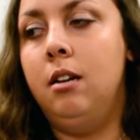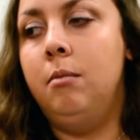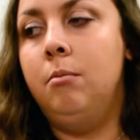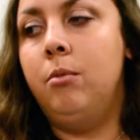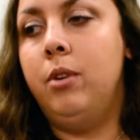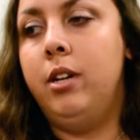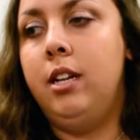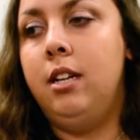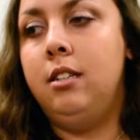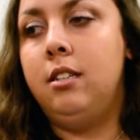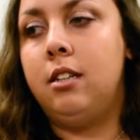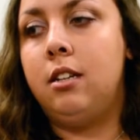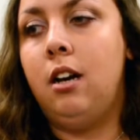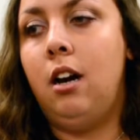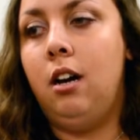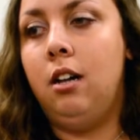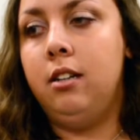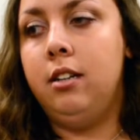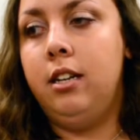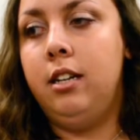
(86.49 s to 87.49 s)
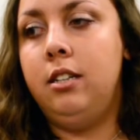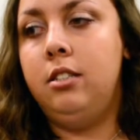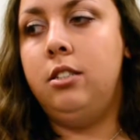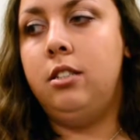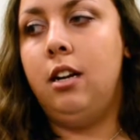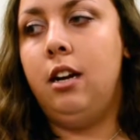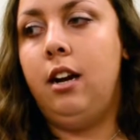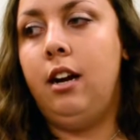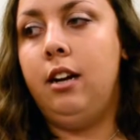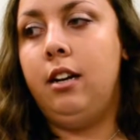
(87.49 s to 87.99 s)
went into college.
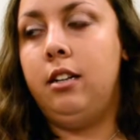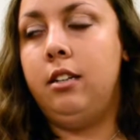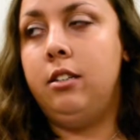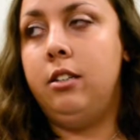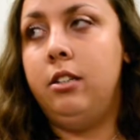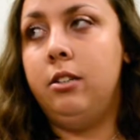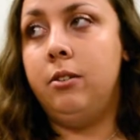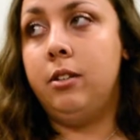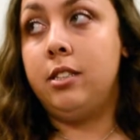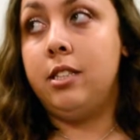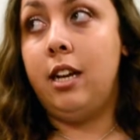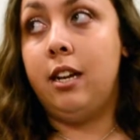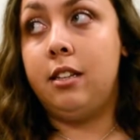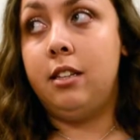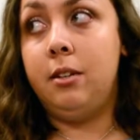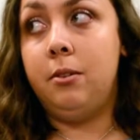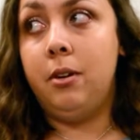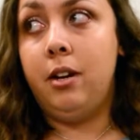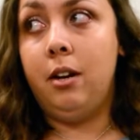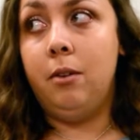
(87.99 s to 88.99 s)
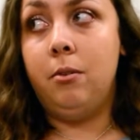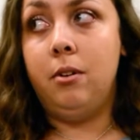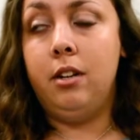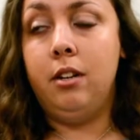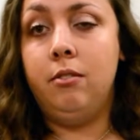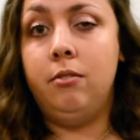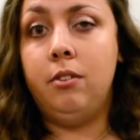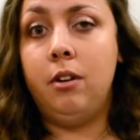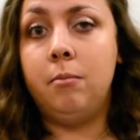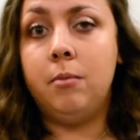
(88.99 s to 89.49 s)
I knew exactly what I
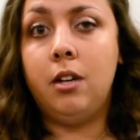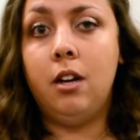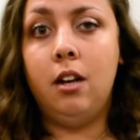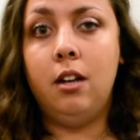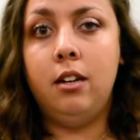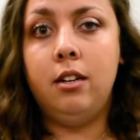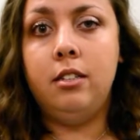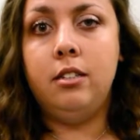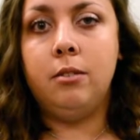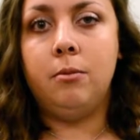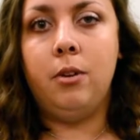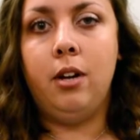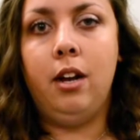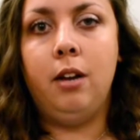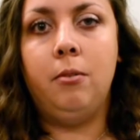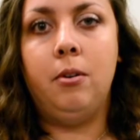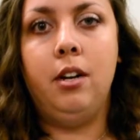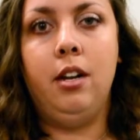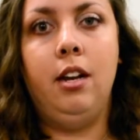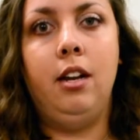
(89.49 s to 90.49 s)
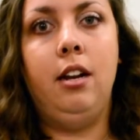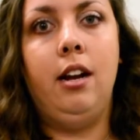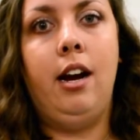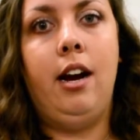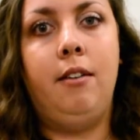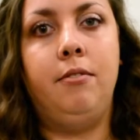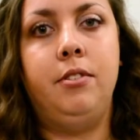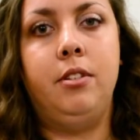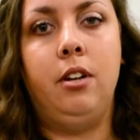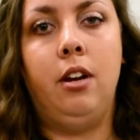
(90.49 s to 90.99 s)
wanted from college and what I wanted
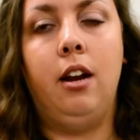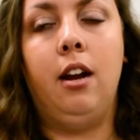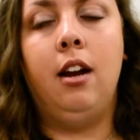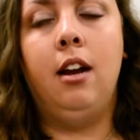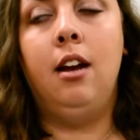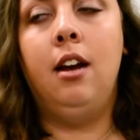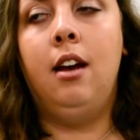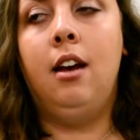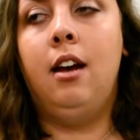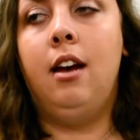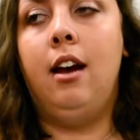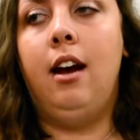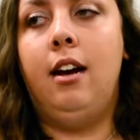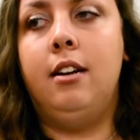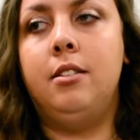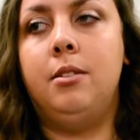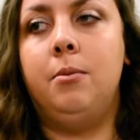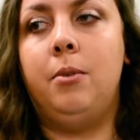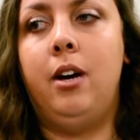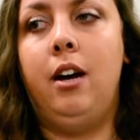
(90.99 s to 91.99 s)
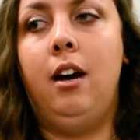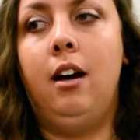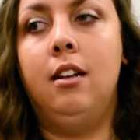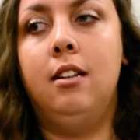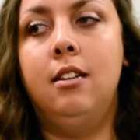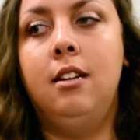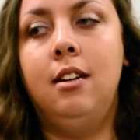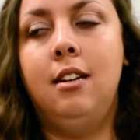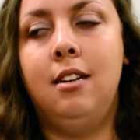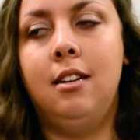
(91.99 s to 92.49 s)
after as
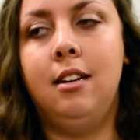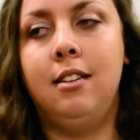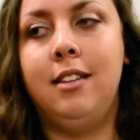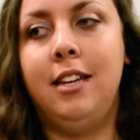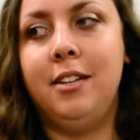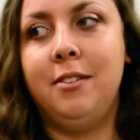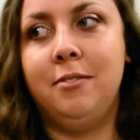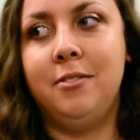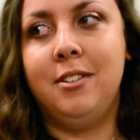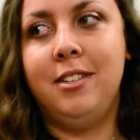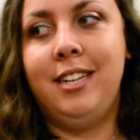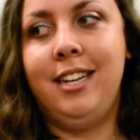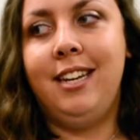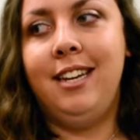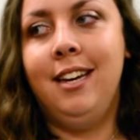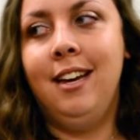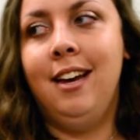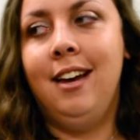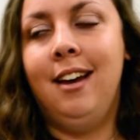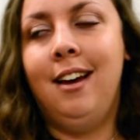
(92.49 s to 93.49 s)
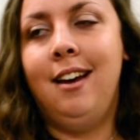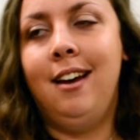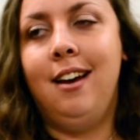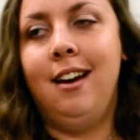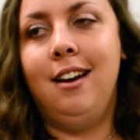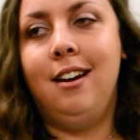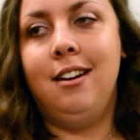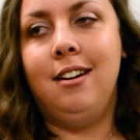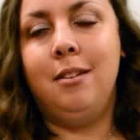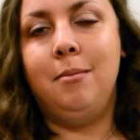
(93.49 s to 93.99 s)
well. And thankfully,
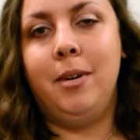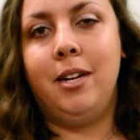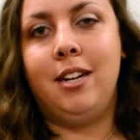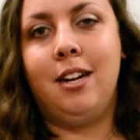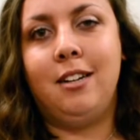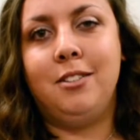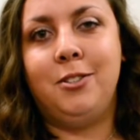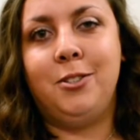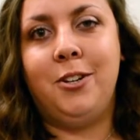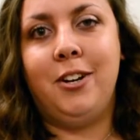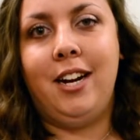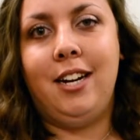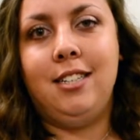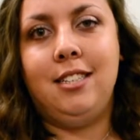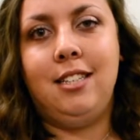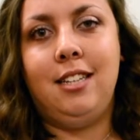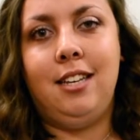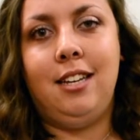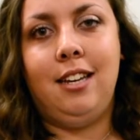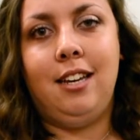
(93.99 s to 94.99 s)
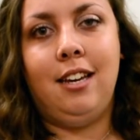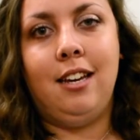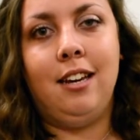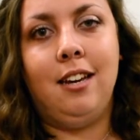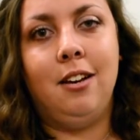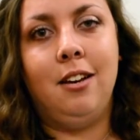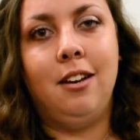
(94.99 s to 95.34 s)
by God's grace, He